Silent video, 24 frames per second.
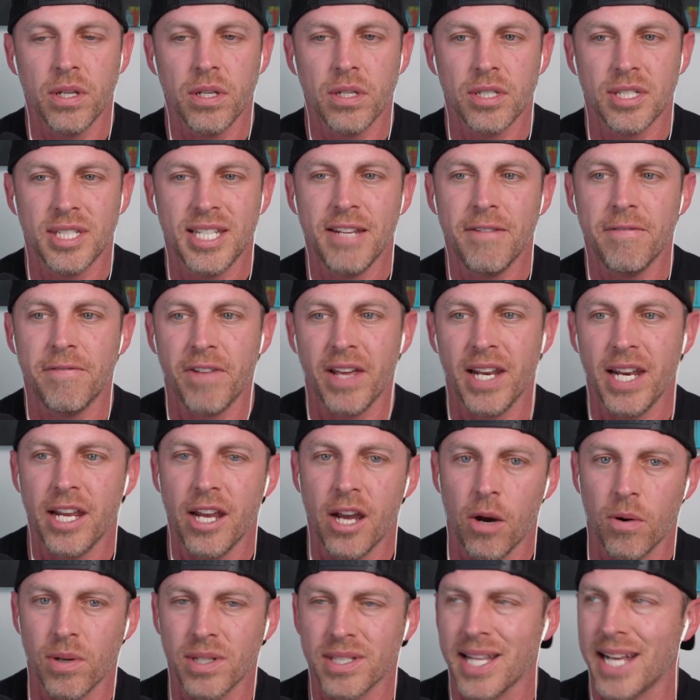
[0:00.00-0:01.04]
see
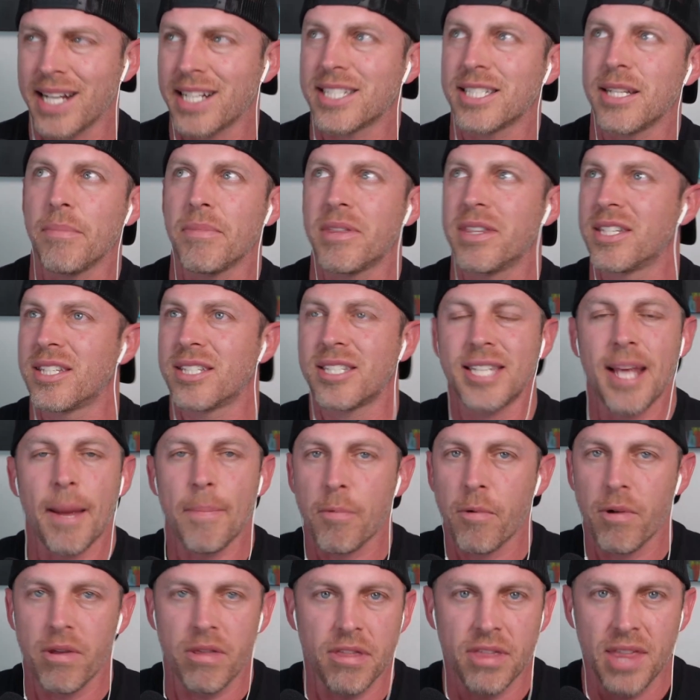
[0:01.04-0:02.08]
video as like some
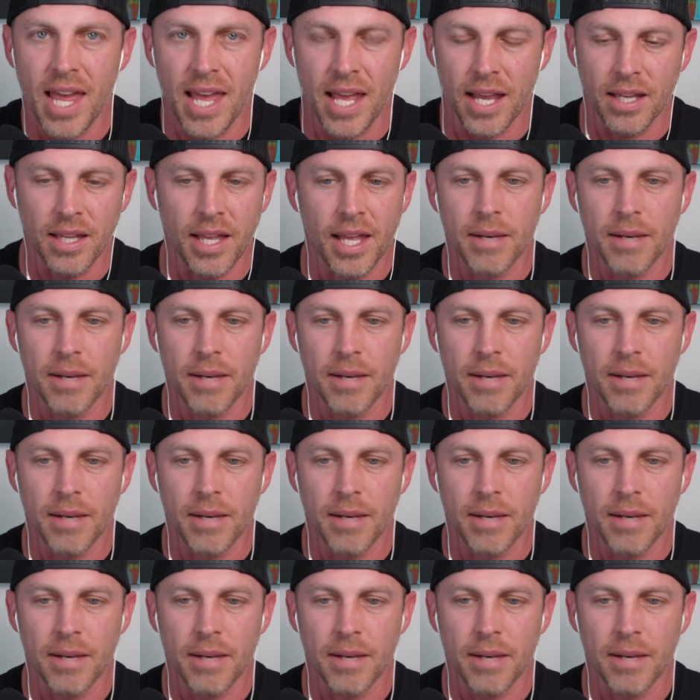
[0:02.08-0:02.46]
separate thing,